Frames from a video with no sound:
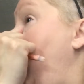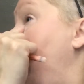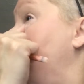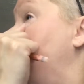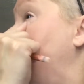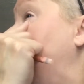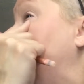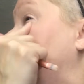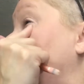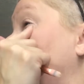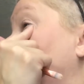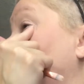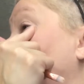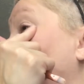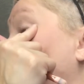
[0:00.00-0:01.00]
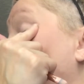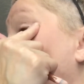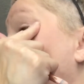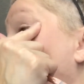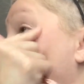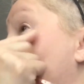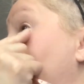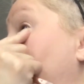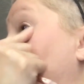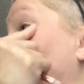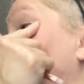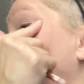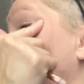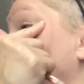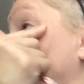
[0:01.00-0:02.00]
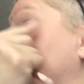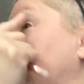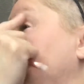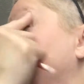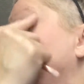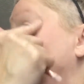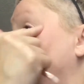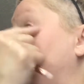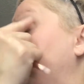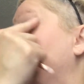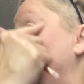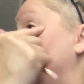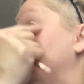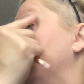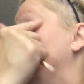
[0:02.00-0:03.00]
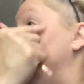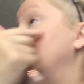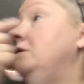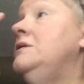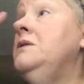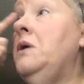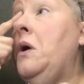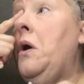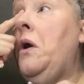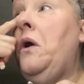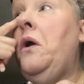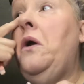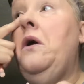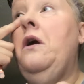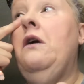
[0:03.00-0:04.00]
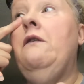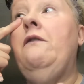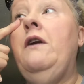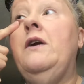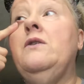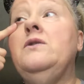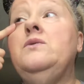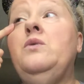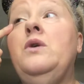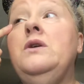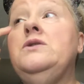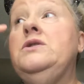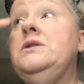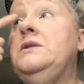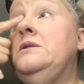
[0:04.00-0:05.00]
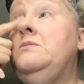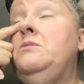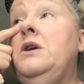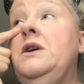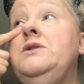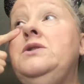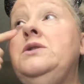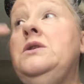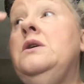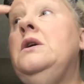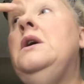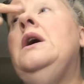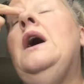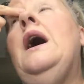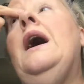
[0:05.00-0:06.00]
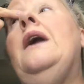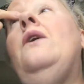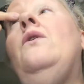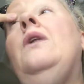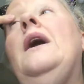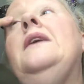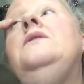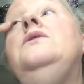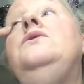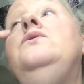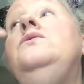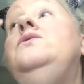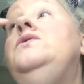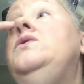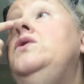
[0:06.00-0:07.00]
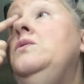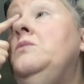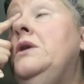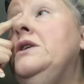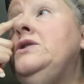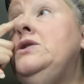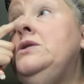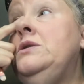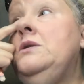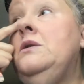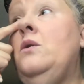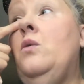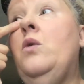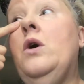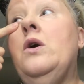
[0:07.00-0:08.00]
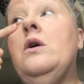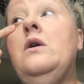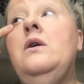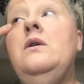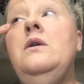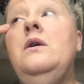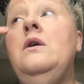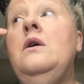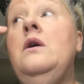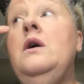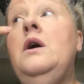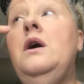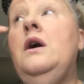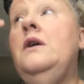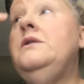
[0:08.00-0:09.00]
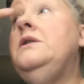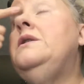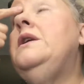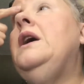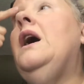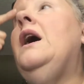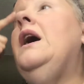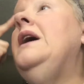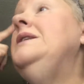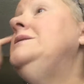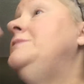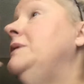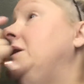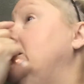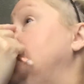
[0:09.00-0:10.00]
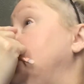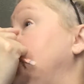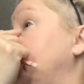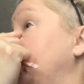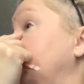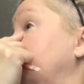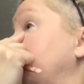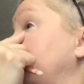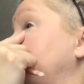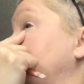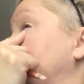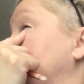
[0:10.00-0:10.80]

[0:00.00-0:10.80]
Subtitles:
make it lighter. And you can use your fingers. Fingers work just as much. I don't like to do too much work under the eyes because then they start to